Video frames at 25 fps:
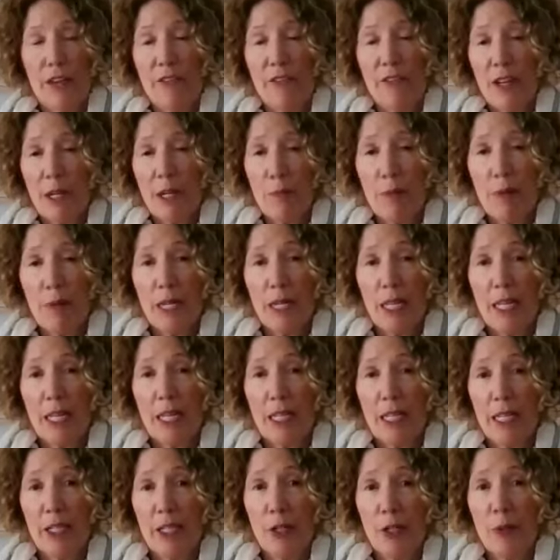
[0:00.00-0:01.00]
if
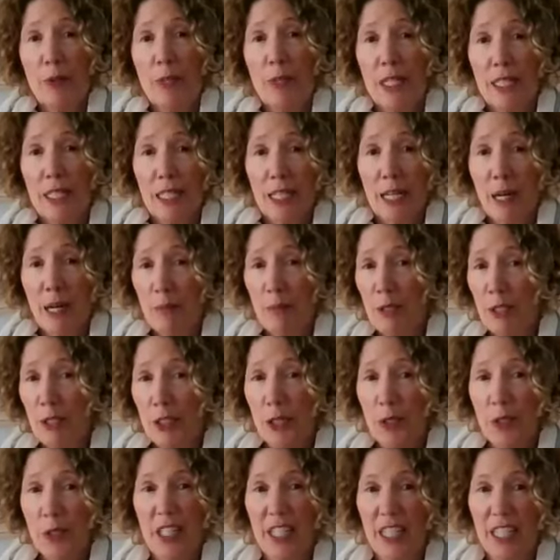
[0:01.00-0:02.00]
anybody, you know, it's an
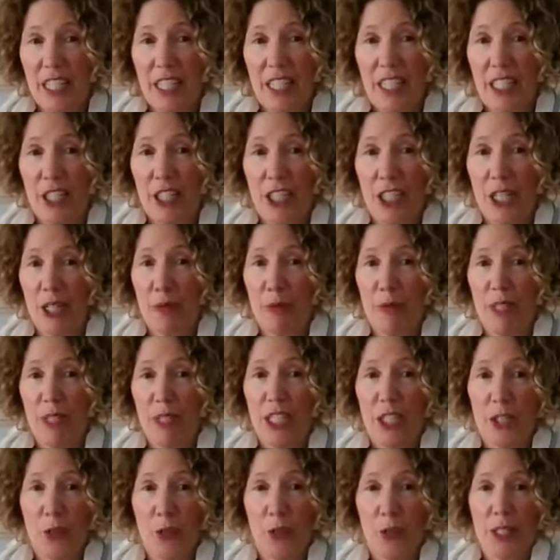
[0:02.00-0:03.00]
opportunity to share
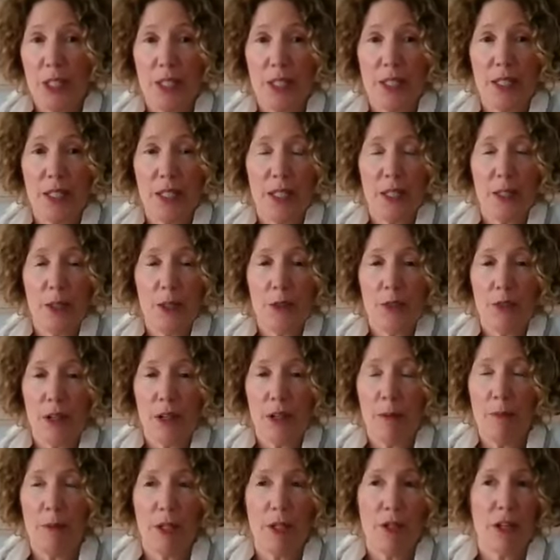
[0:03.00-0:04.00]
resources that you've
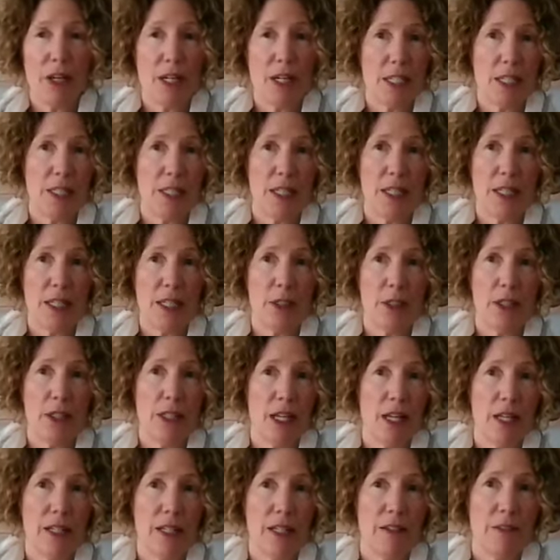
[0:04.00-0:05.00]
come across that you
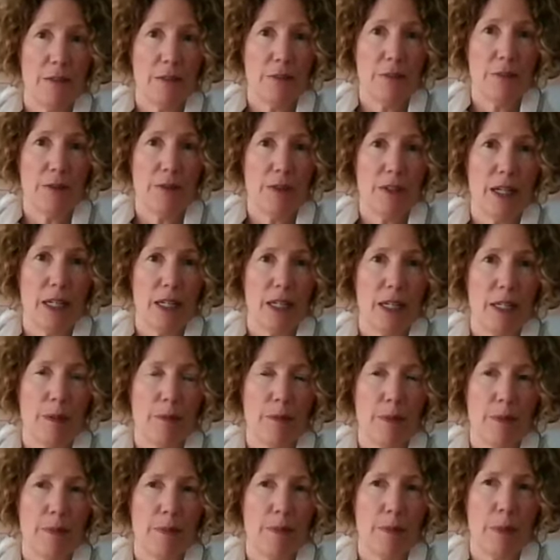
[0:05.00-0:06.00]
love.
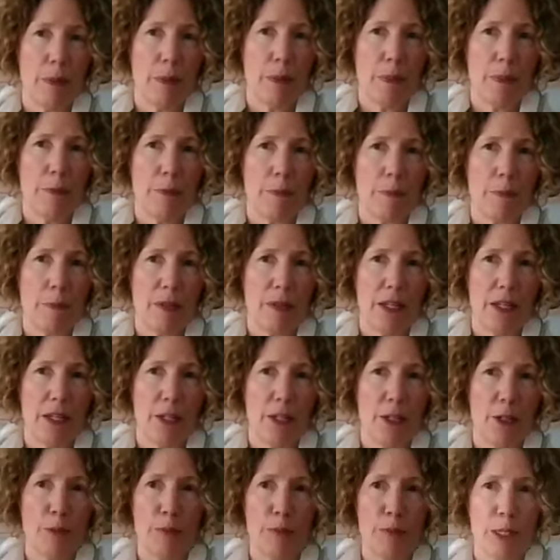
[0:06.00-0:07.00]
Um,
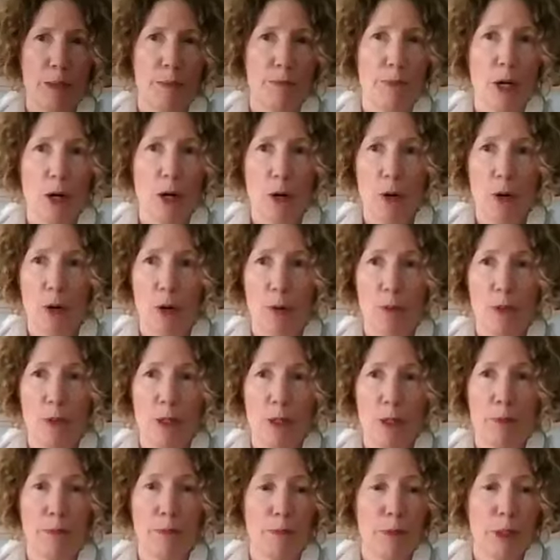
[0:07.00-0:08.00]
it could be a poem
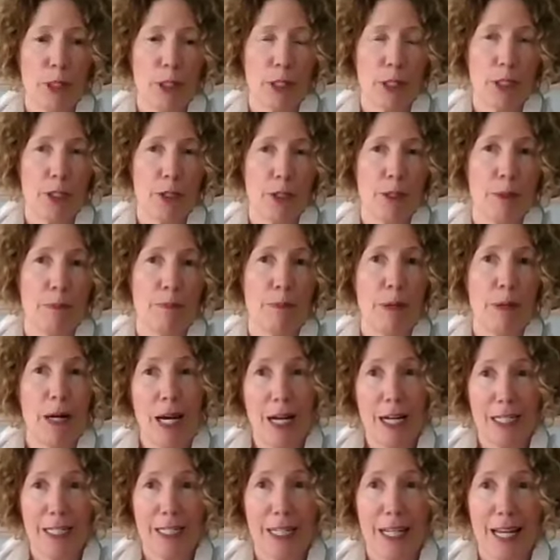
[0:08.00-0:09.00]
or a book or a
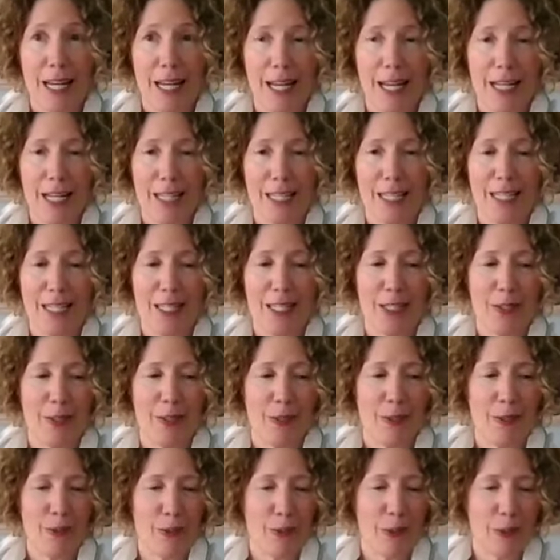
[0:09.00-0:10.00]
podcast
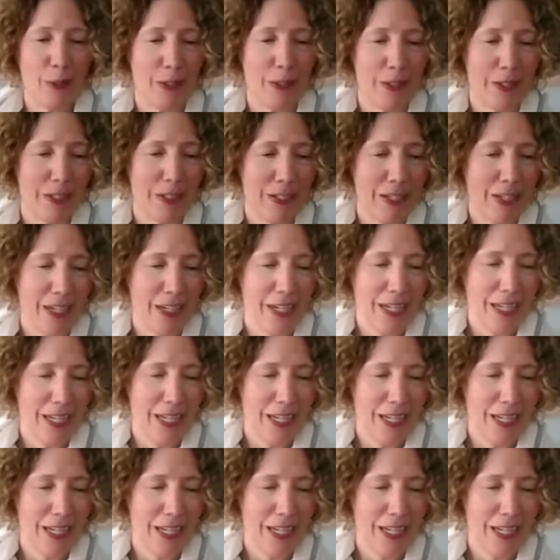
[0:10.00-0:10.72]
or,